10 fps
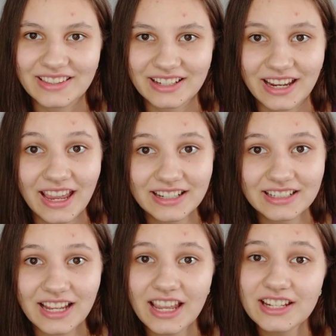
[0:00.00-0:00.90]
that I
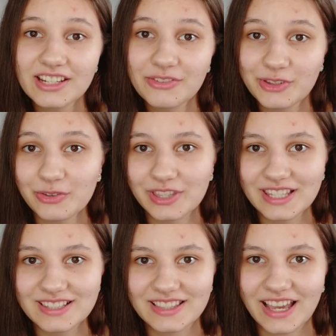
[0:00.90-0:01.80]
added and a few
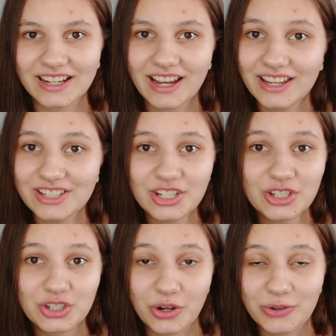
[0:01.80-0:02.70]
things that I didn't
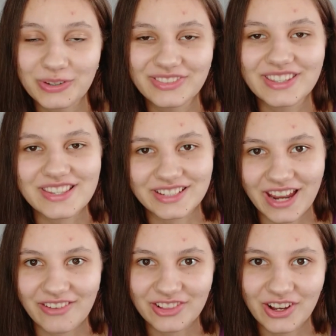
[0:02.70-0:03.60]
show you in this
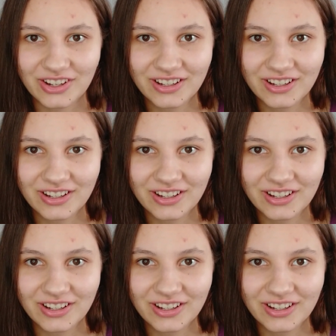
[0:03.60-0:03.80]
devlog.